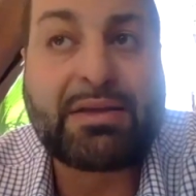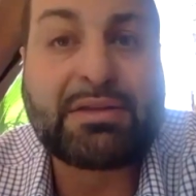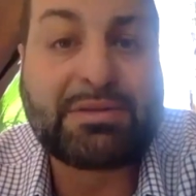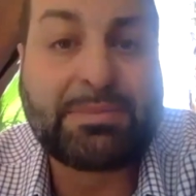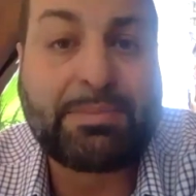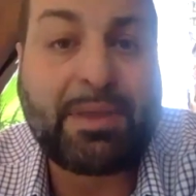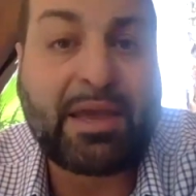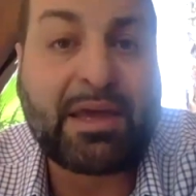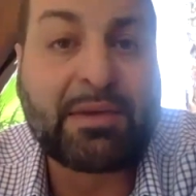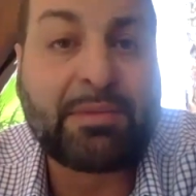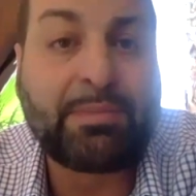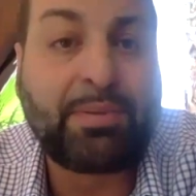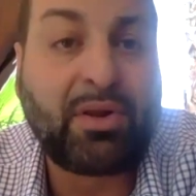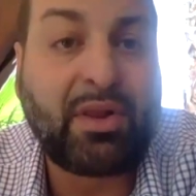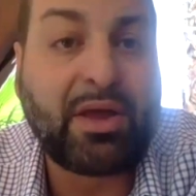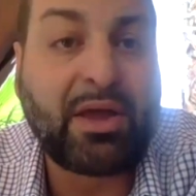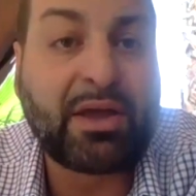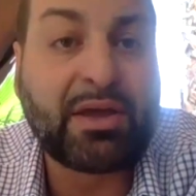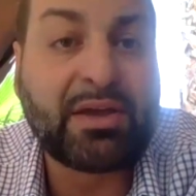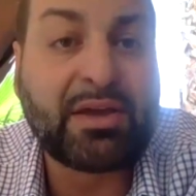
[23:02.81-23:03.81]
demand
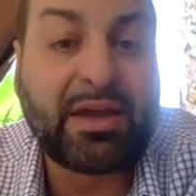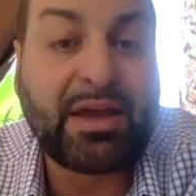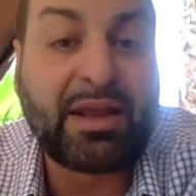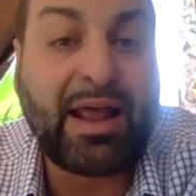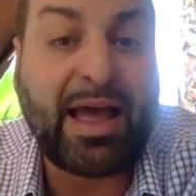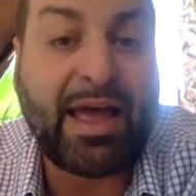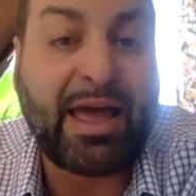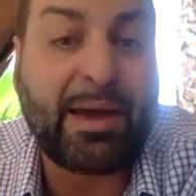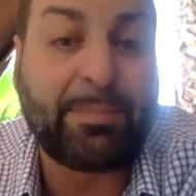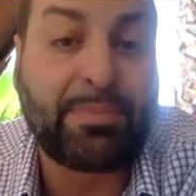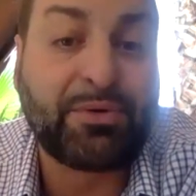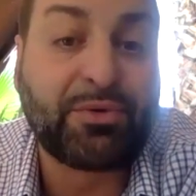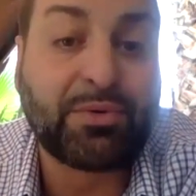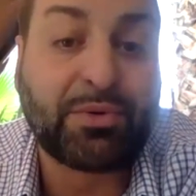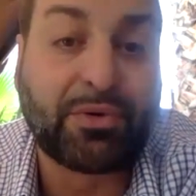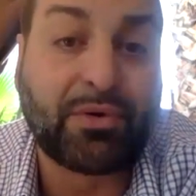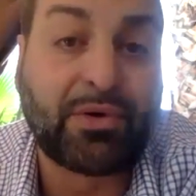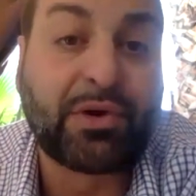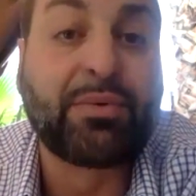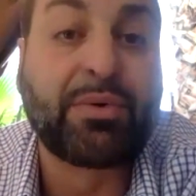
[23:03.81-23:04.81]
play, and I happen to
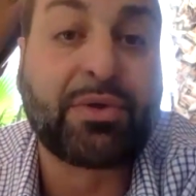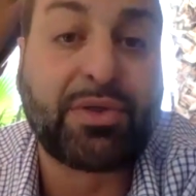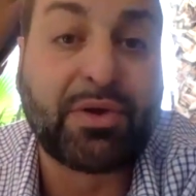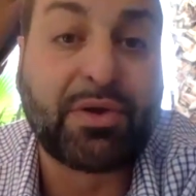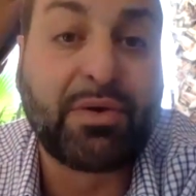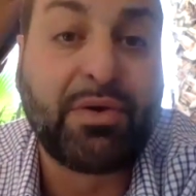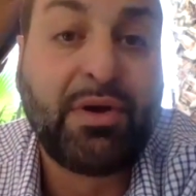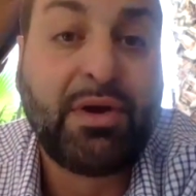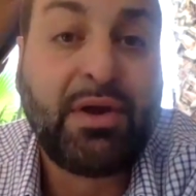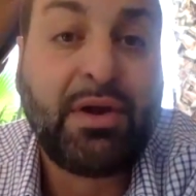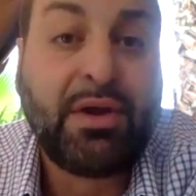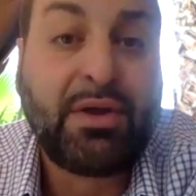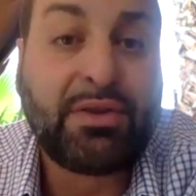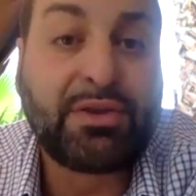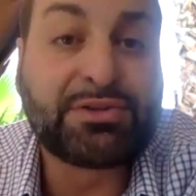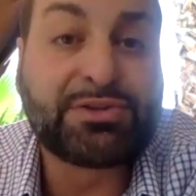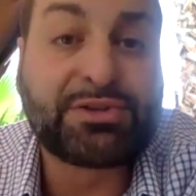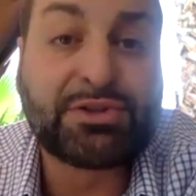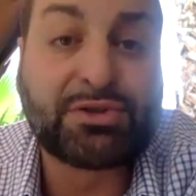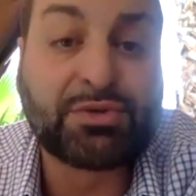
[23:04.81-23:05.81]
agree with you.
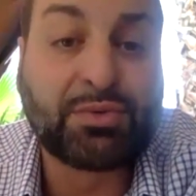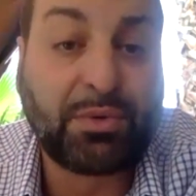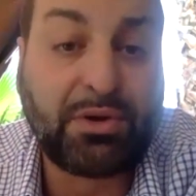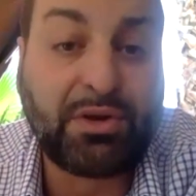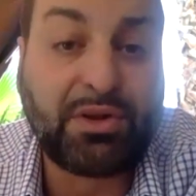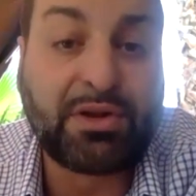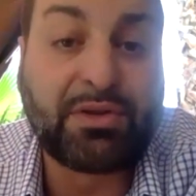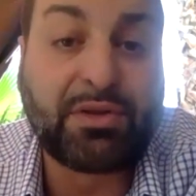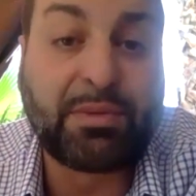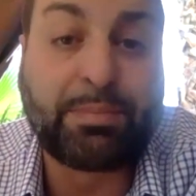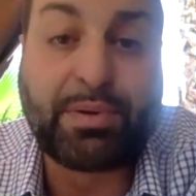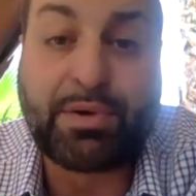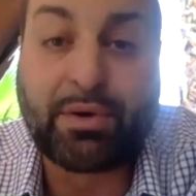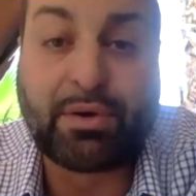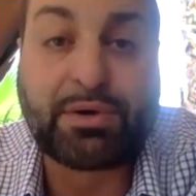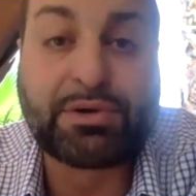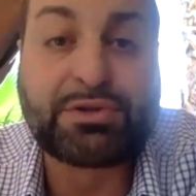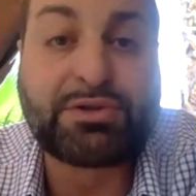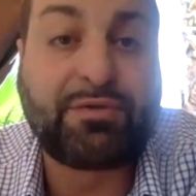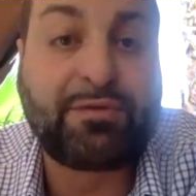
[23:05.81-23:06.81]
This is really the
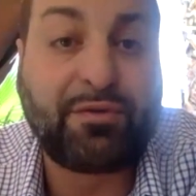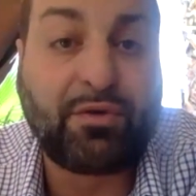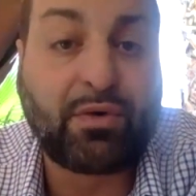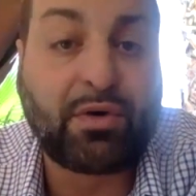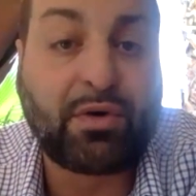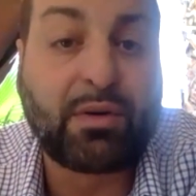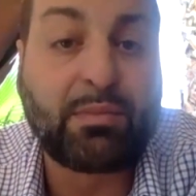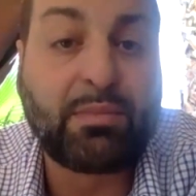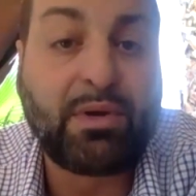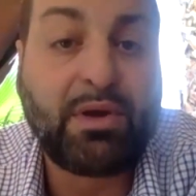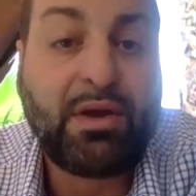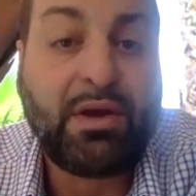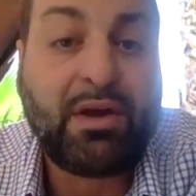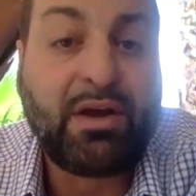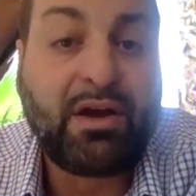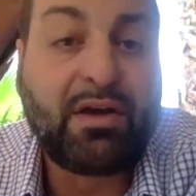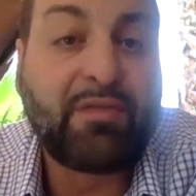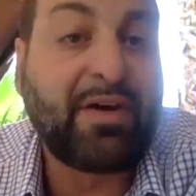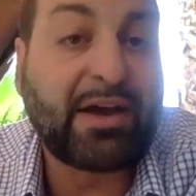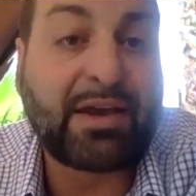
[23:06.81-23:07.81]
purest form
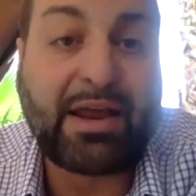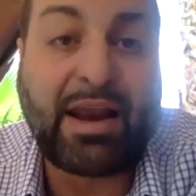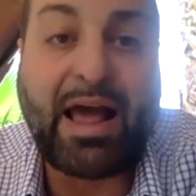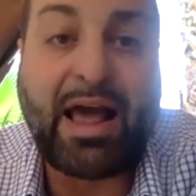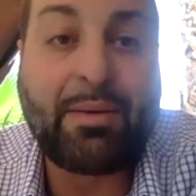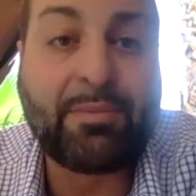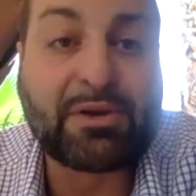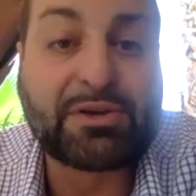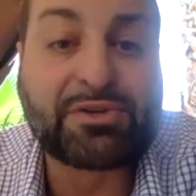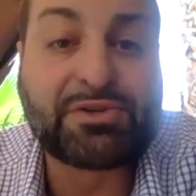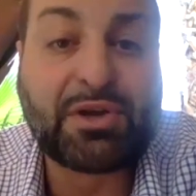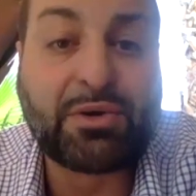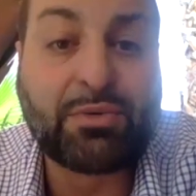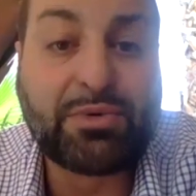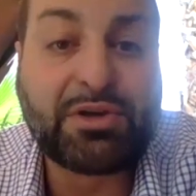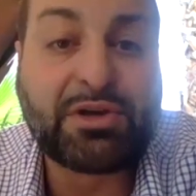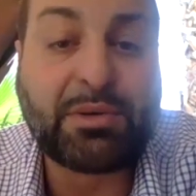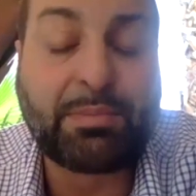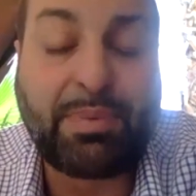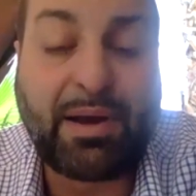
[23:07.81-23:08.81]
of economics that
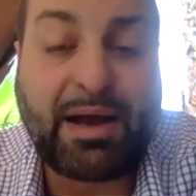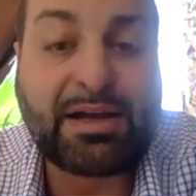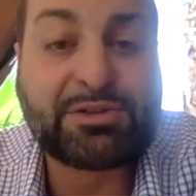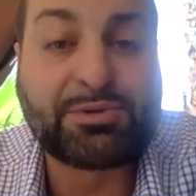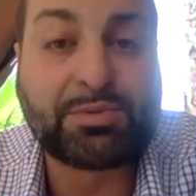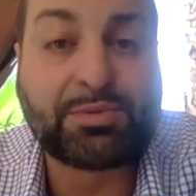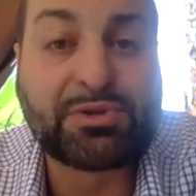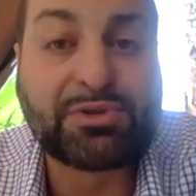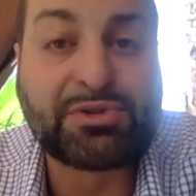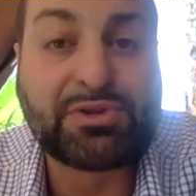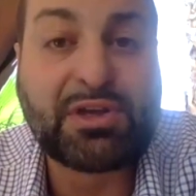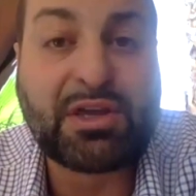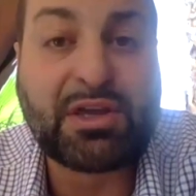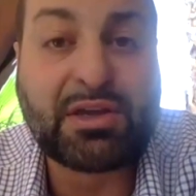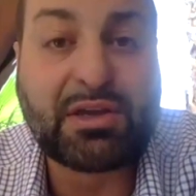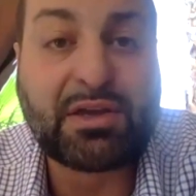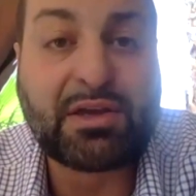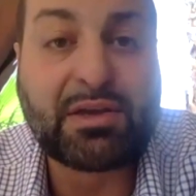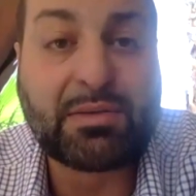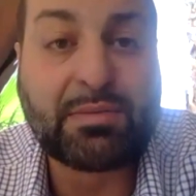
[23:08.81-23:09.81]
we could possibly
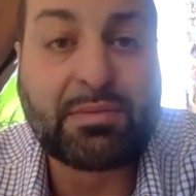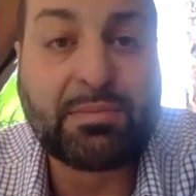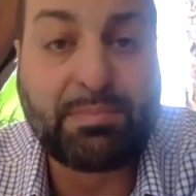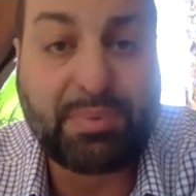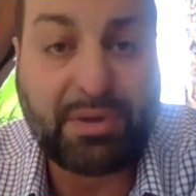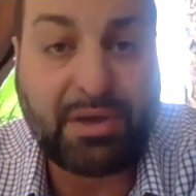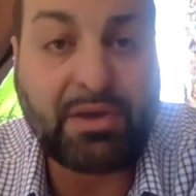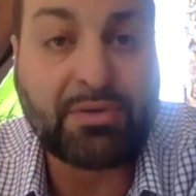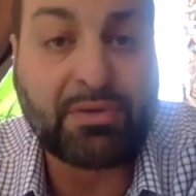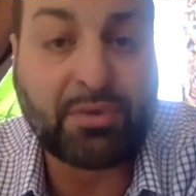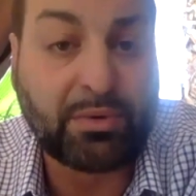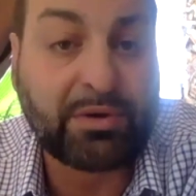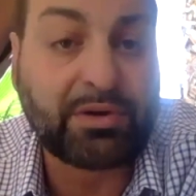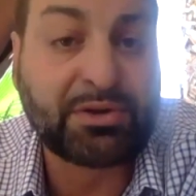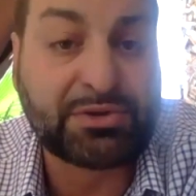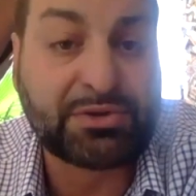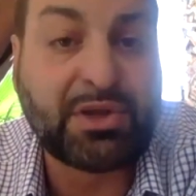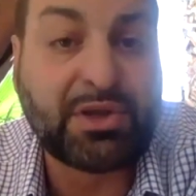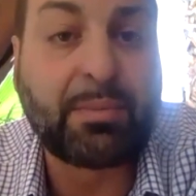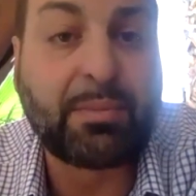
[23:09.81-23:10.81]
see, being the real
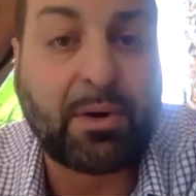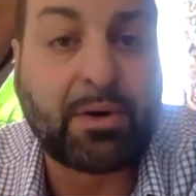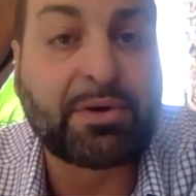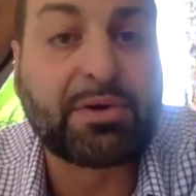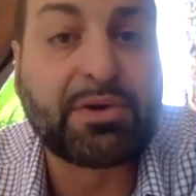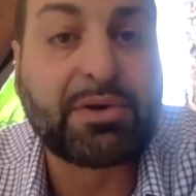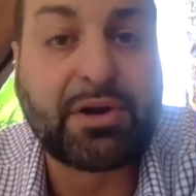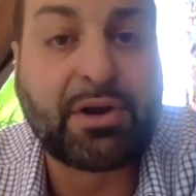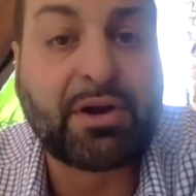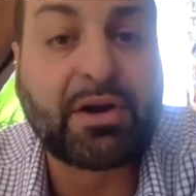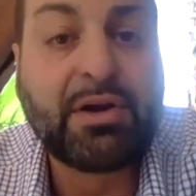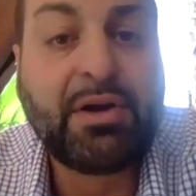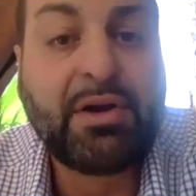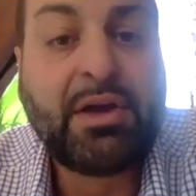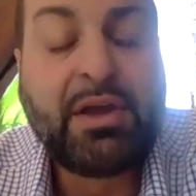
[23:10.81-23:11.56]
estate market here.